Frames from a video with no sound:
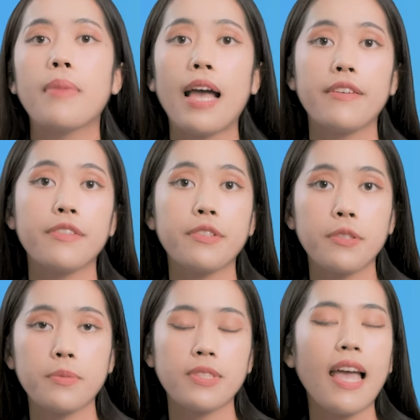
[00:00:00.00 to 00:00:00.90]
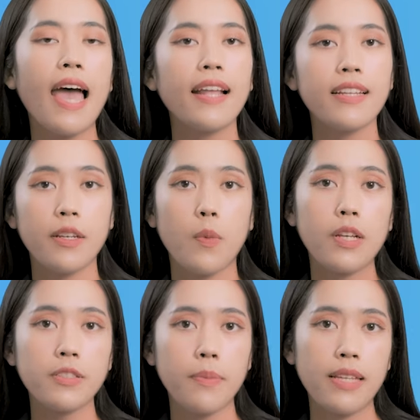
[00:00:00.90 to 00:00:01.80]
buy the rooms as
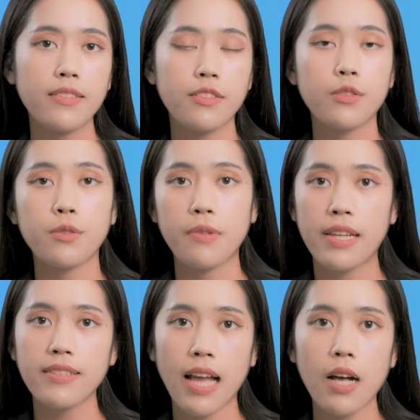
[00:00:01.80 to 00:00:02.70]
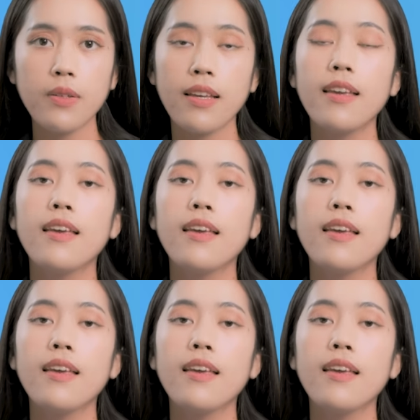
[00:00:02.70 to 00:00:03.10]
investments to rent out,